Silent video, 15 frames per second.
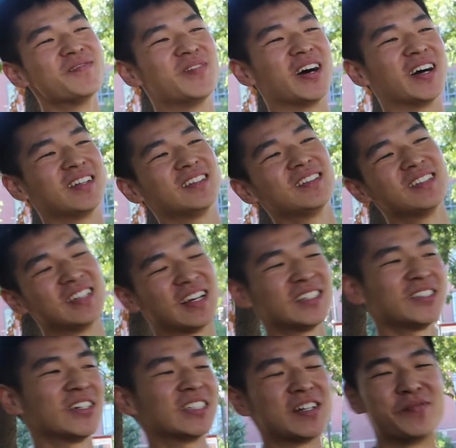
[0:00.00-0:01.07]
but that's
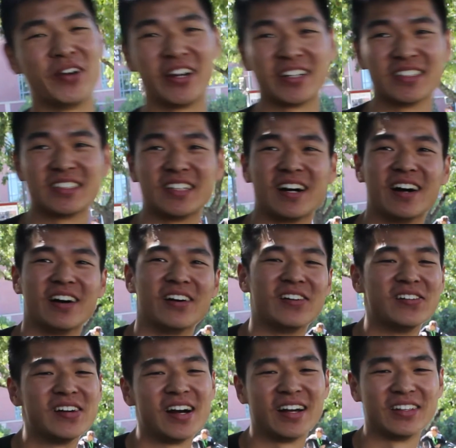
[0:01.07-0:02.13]
not American style.
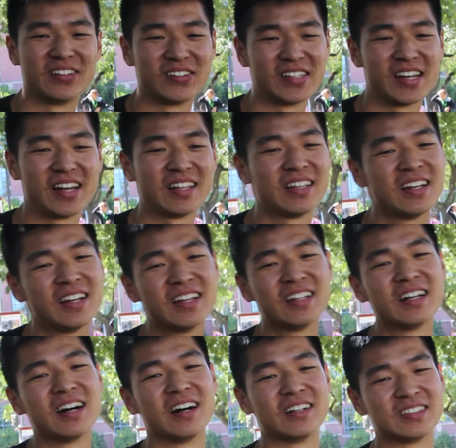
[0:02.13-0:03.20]
I know that.
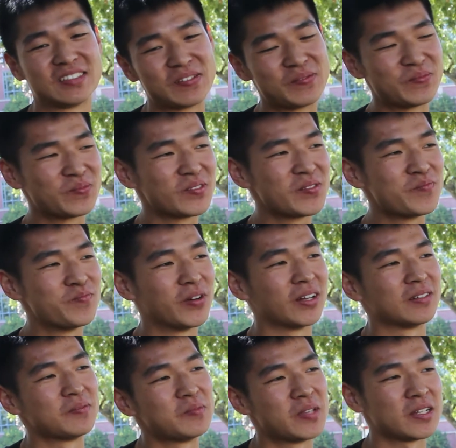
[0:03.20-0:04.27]
Uh,
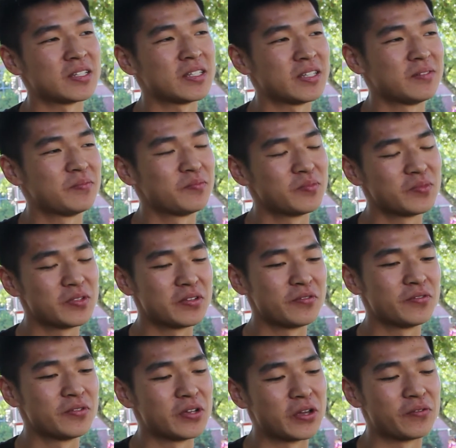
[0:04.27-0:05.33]
but this,
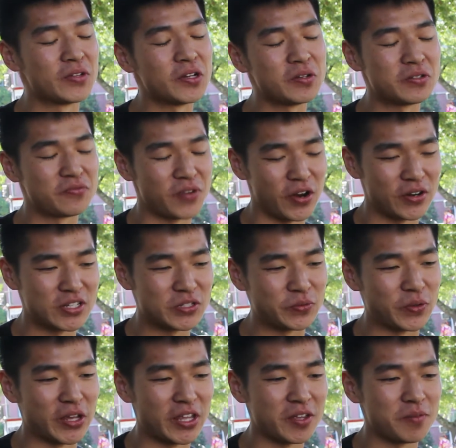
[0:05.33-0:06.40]
even though it's very
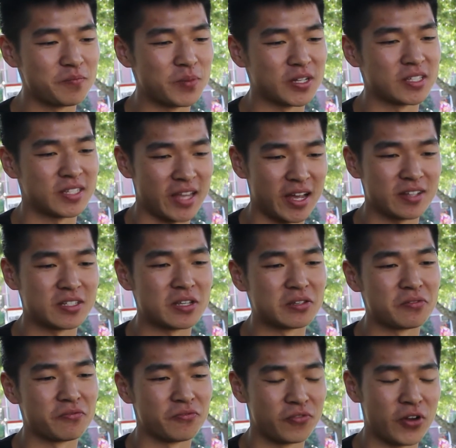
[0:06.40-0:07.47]
sweet, but taste is
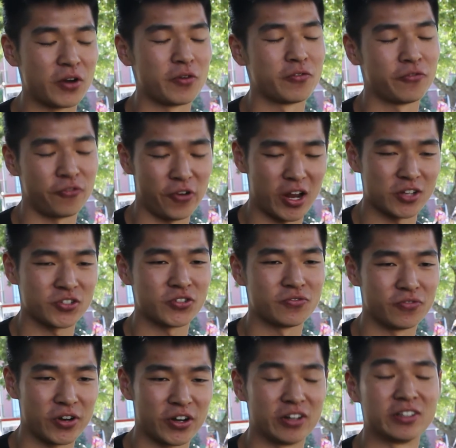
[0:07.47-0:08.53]
very fresh,
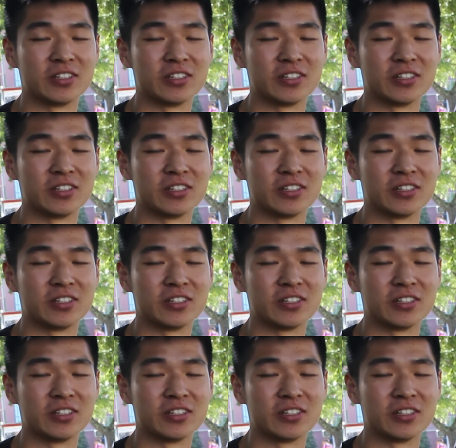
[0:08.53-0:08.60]
very